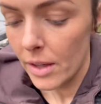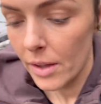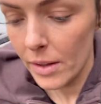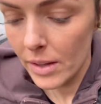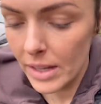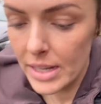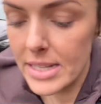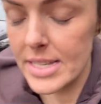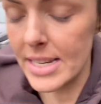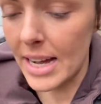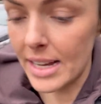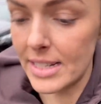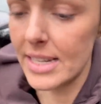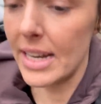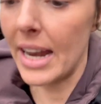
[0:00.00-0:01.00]
Early
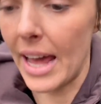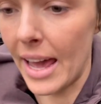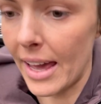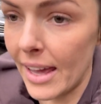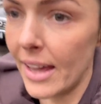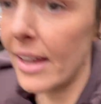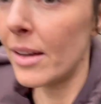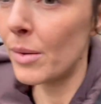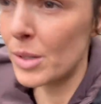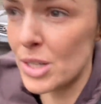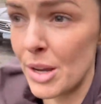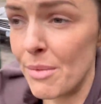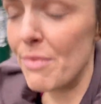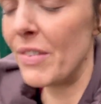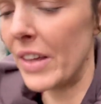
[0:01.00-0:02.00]
start today, which
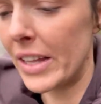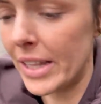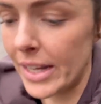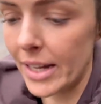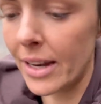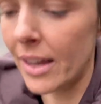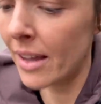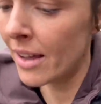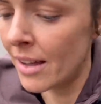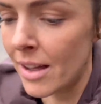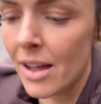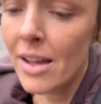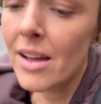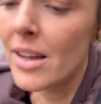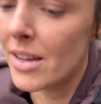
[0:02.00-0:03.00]
I'm feeling.
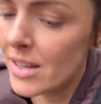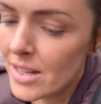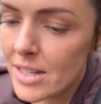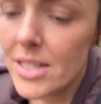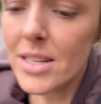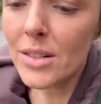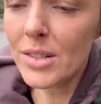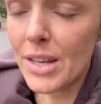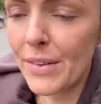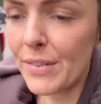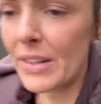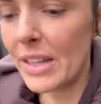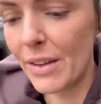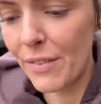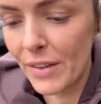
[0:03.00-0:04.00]
Still
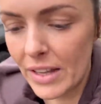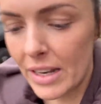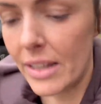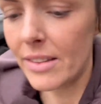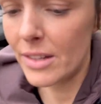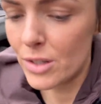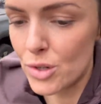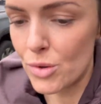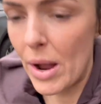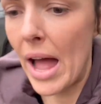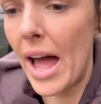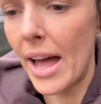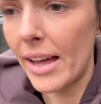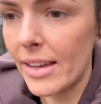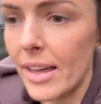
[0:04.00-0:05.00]
definitely feeling the
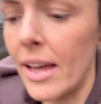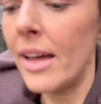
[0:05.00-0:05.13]
drag.